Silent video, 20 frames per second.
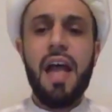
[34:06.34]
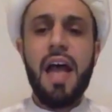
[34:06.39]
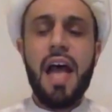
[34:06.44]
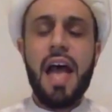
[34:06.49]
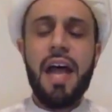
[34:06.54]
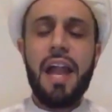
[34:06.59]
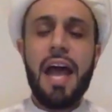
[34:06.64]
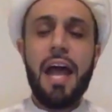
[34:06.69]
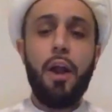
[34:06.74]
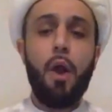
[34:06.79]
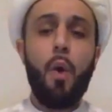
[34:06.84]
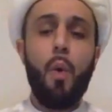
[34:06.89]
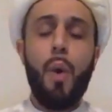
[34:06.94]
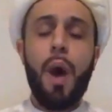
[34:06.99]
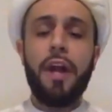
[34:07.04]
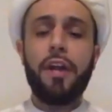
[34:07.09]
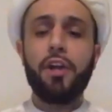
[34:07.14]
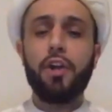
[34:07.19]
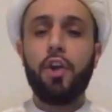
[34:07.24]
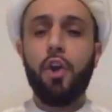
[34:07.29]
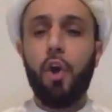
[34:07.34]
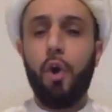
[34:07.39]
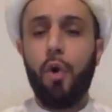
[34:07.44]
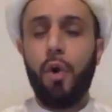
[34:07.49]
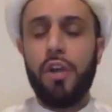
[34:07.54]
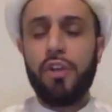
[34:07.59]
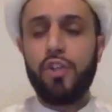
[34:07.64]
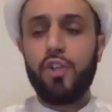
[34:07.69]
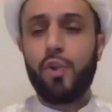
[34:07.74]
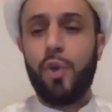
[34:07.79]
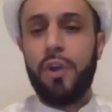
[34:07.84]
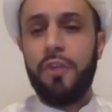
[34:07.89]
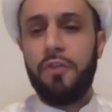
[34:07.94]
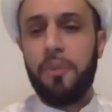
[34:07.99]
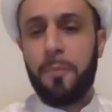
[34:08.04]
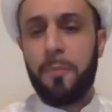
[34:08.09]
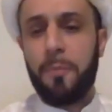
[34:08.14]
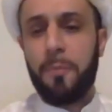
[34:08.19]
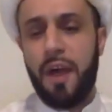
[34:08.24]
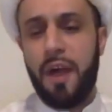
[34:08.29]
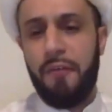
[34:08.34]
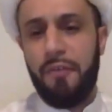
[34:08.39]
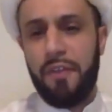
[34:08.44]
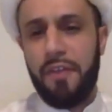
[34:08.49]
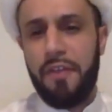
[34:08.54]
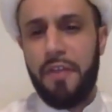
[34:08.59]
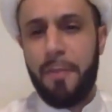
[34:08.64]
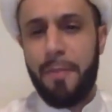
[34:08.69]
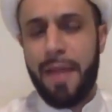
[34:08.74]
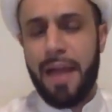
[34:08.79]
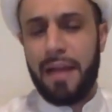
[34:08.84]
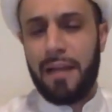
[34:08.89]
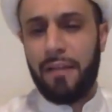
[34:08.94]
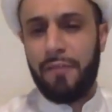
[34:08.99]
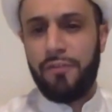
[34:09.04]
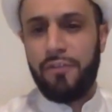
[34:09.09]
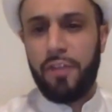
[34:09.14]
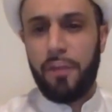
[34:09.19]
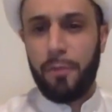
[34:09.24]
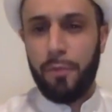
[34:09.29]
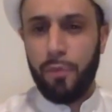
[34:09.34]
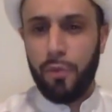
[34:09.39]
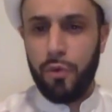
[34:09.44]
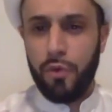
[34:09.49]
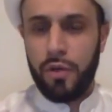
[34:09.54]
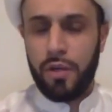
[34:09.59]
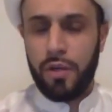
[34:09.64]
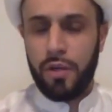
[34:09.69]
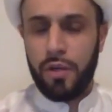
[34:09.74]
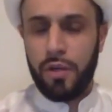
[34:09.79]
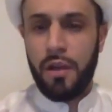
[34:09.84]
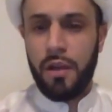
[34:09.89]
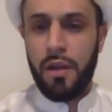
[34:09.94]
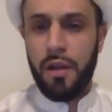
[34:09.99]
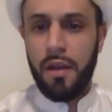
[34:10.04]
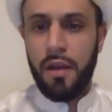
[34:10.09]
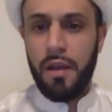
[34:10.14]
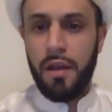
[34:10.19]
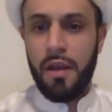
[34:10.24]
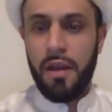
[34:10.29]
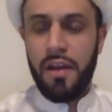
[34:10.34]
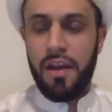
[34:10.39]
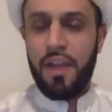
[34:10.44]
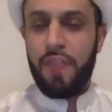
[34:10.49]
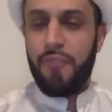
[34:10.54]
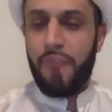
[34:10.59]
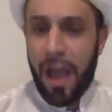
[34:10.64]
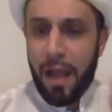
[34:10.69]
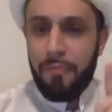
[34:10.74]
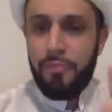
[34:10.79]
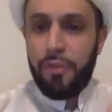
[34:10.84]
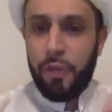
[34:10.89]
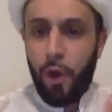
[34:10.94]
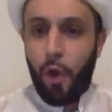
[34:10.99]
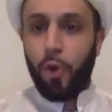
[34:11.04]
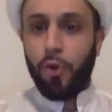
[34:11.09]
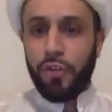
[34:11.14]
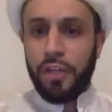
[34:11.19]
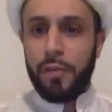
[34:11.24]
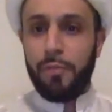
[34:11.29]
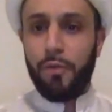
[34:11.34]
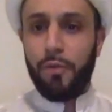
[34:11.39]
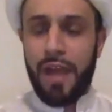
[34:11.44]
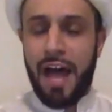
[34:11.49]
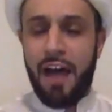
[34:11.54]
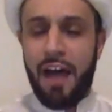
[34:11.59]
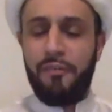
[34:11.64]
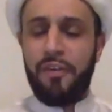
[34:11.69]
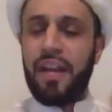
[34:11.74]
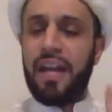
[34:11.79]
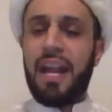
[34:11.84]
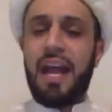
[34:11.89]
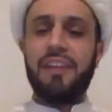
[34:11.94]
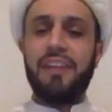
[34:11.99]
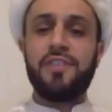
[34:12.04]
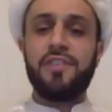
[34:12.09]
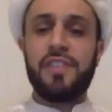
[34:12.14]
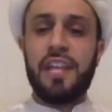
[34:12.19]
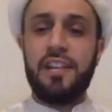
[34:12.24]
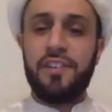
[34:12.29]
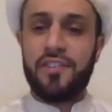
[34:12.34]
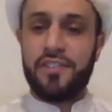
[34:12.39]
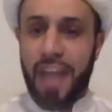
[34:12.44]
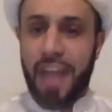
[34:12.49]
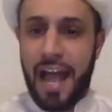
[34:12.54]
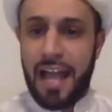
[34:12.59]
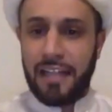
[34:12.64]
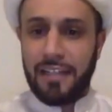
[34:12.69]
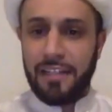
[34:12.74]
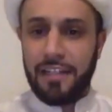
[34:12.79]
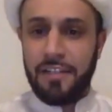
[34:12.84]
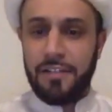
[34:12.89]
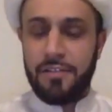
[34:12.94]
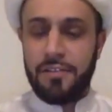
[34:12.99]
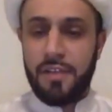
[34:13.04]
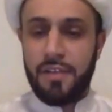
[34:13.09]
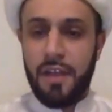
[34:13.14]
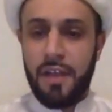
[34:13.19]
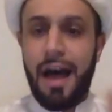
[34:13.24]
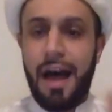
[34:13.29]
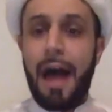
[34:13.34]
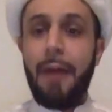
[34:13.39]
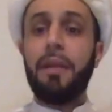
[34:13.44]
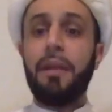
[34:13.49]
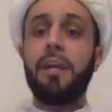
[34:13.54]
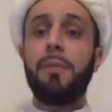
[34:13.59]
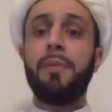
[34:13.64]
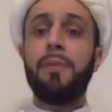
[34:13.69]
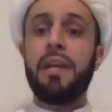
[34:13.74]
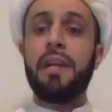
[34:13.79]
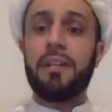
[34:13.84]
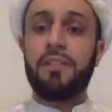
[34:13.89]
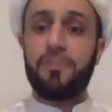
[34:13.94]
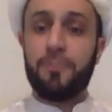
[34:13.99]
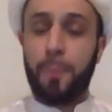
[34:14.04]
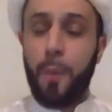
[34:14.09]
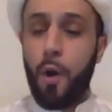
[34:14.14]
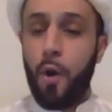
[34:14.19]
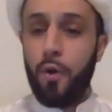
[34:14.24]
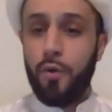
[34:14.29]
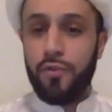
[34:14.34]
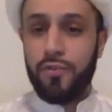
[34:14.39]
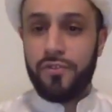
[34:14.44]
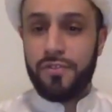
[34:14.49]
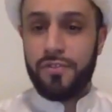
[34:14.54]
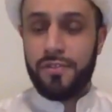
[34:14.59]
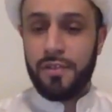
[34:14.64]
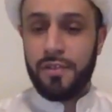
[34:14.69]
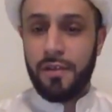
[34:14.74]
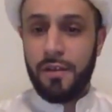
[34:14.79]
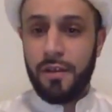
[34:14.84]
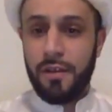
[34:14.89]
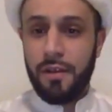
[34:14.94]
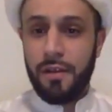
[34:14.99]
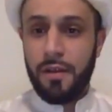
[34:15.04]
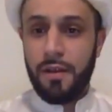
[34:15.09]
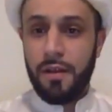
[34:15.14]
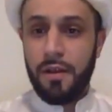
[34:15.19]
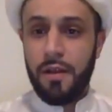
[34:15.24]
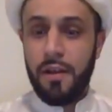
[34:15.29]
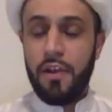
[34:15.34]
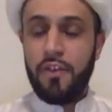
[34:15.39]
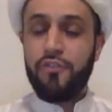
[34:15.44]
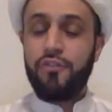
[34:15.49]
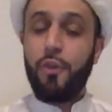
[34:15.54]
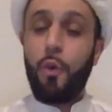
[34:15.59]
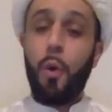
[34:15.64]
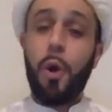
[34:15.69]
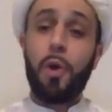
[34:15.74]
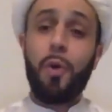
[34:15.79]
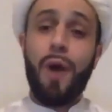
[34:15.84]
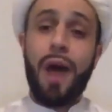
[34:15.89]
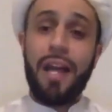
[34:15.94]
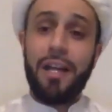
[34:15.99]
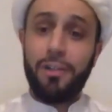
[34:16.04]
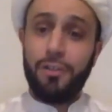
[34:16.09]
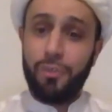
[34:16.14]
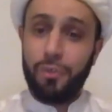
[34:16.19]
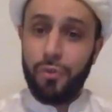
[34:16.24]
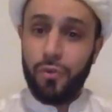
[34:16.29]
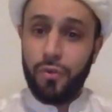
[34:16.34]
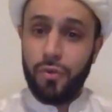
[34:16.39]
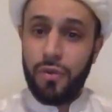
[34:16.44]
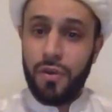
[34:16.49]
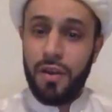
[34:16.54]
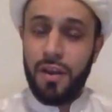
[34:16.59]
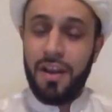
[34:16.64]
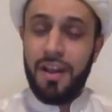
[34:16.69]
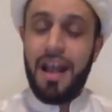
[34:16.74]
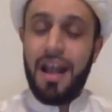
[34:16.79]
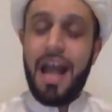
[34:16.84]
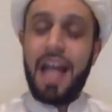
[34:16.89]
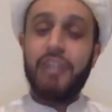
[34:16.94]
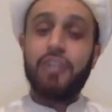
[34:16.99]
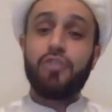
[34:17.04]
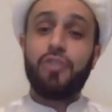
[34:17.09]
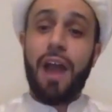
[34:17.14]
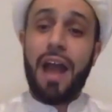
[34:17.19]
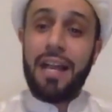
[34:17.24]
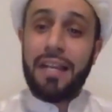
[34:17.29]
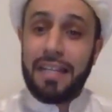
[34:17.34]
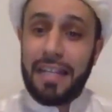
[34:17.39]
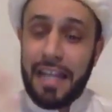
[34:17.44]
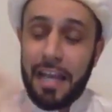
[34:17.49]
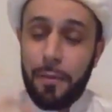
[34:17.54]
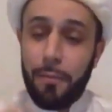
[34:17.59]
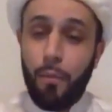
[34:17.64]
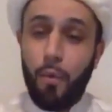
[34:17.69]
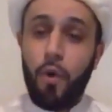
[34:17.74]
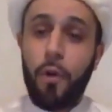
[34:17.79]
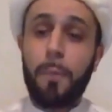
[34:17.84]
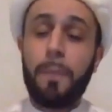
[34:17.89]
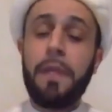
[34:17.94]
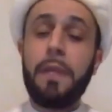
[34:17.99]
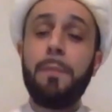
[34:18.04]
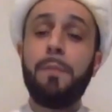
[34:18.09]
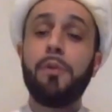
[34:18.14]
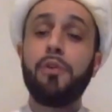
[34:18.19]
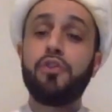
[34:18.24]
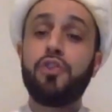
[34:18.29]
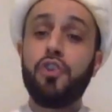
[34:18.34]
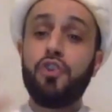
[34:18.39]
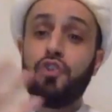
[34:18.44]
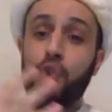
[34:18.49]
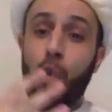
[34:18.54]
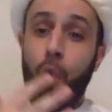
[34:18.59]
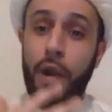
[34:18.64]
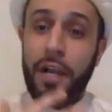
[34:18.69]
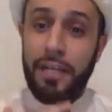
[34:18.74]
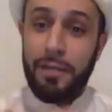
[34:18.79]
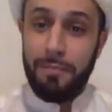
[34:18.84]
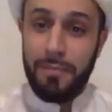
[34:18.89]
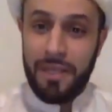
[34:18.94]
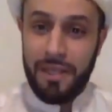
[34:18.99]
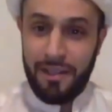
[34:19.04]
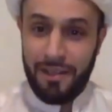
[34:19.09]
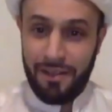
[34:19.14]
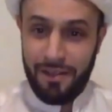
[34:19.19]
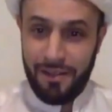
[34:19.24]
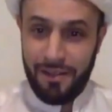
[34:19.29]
and I don't want to go and join the Prophet in the Battle of Tabuk, if I'm the only munafiq and I stay silent, I'm going to be exposed. So what do I do? I try to get more people to join me.